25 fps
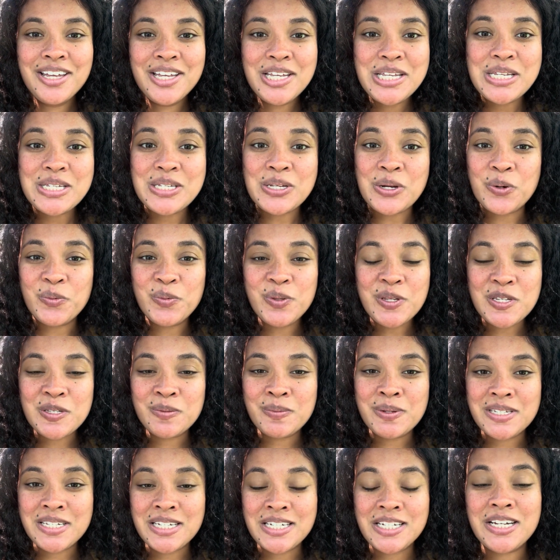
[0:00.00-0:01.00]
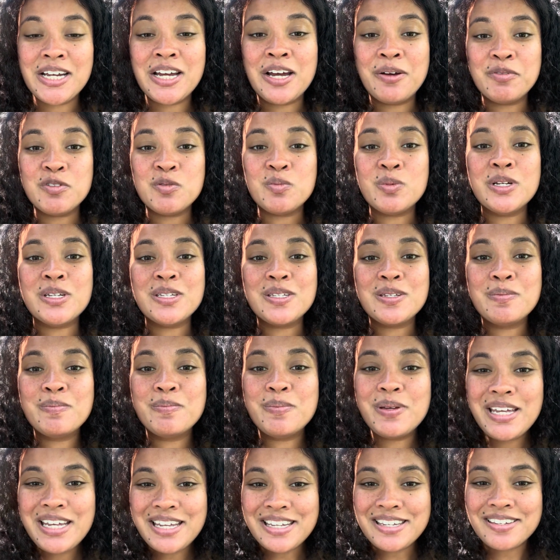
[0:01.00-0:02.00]
So I hope this message helps bring some
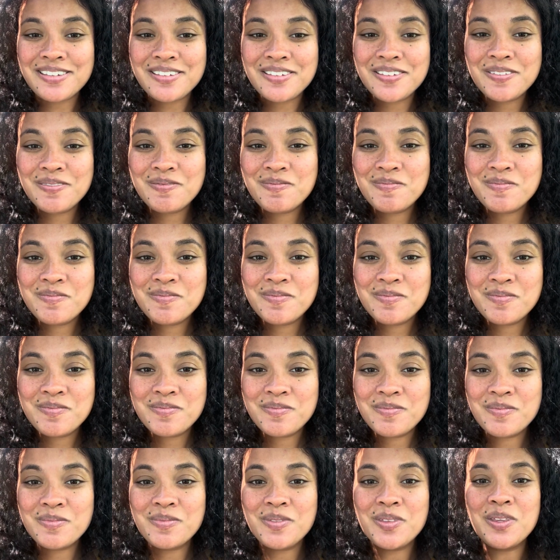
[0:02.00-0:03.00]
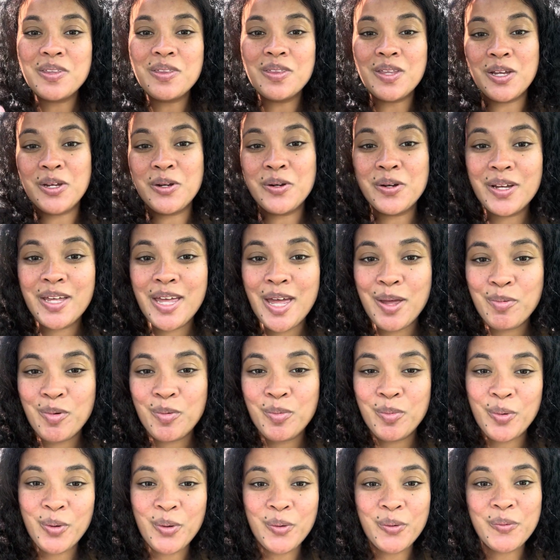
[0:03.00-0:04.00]
peace. That you're
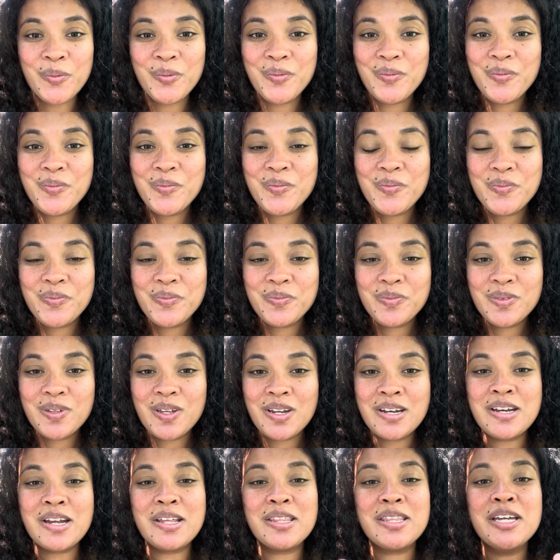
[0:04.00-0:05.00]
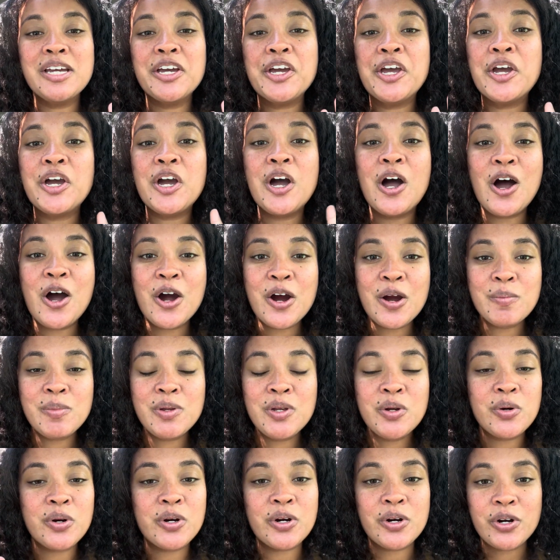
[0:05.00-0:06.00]
capable. Nothing can harm
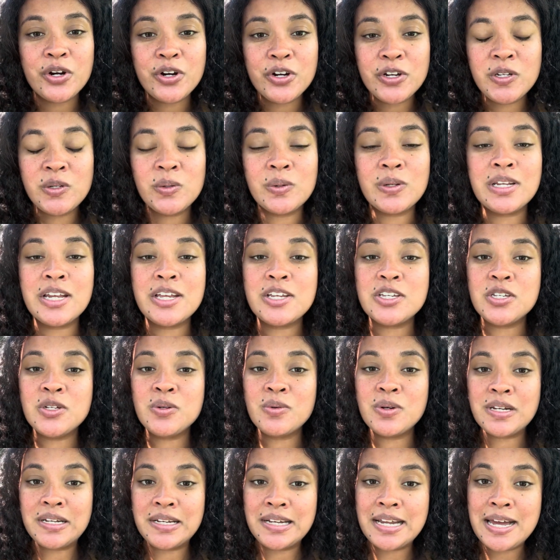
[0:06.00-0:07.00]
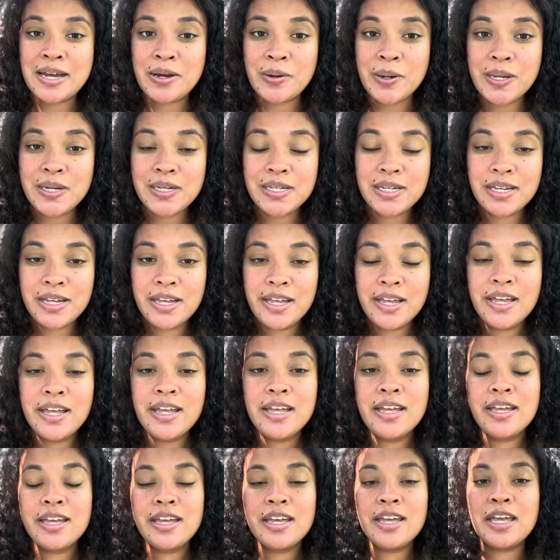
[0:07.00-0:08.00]
you or hurt you unless you allow it.
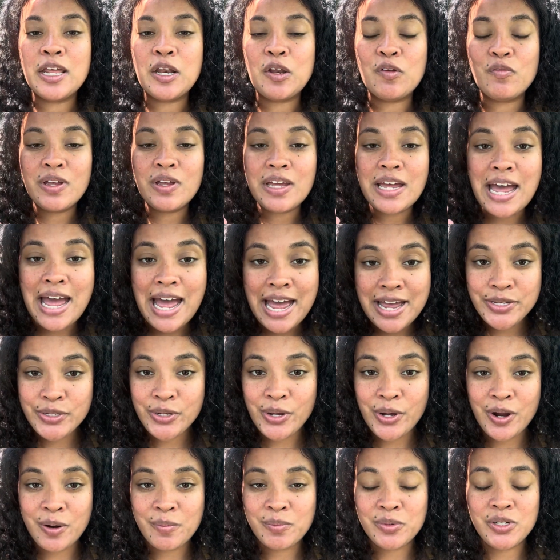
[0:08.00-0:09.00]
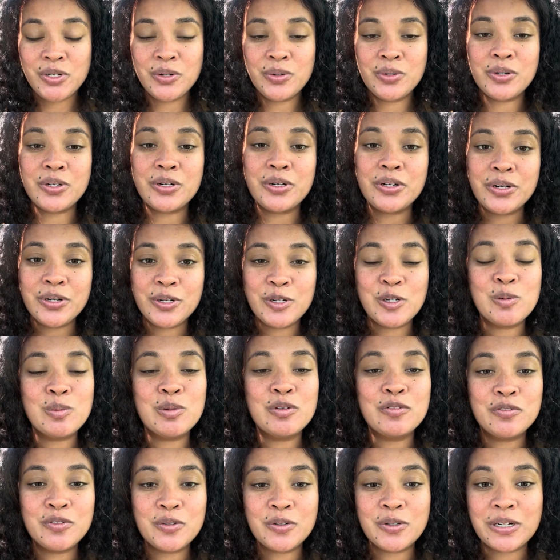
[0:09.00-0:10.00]
And has harmed you or hurt you
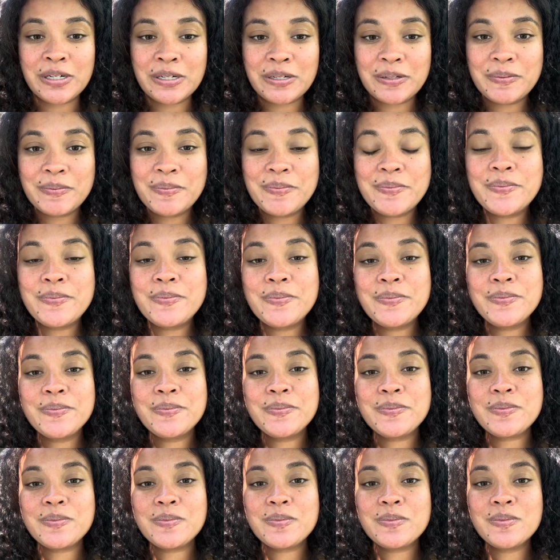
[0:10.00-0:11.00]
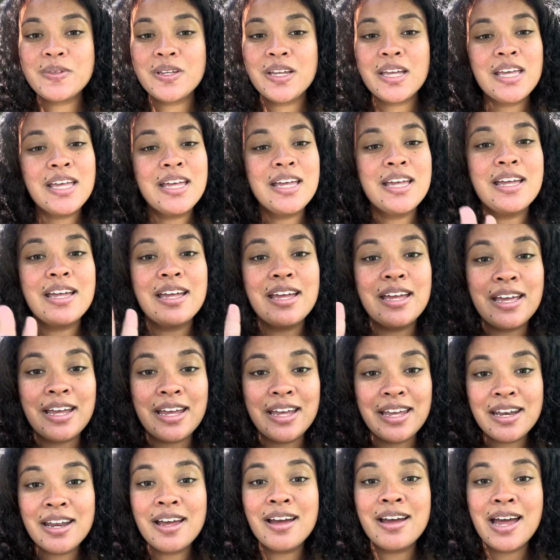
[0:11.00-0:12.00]
before, it
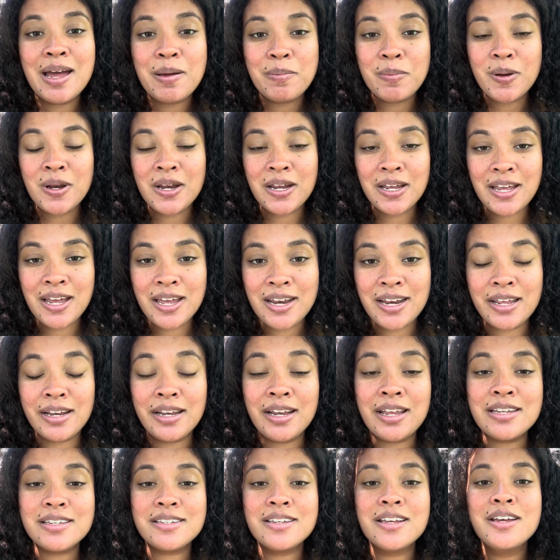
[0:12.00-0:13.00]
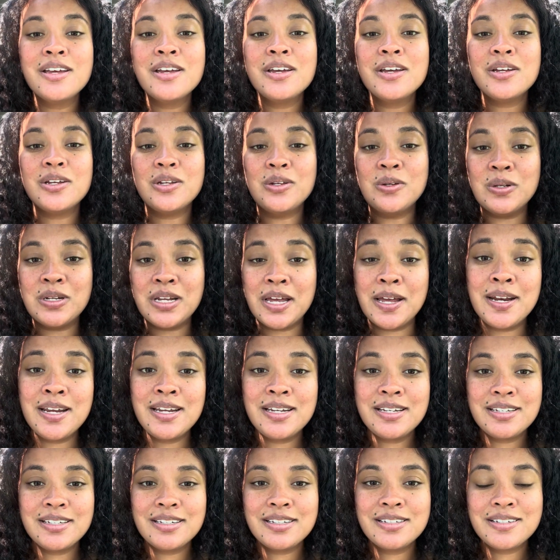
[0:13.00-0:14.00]
cannot happen again unless you let
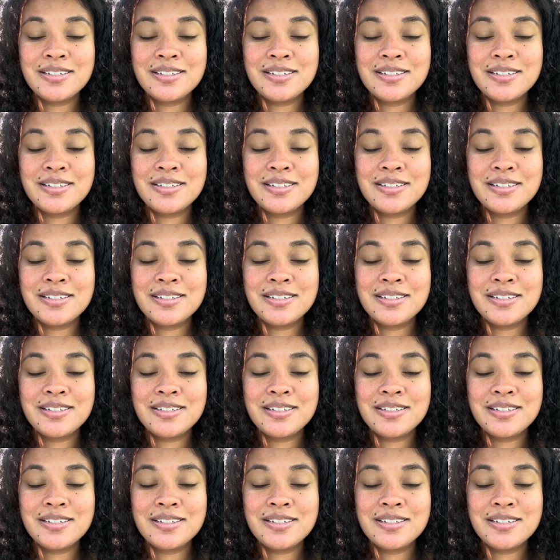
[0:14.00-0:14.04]
it.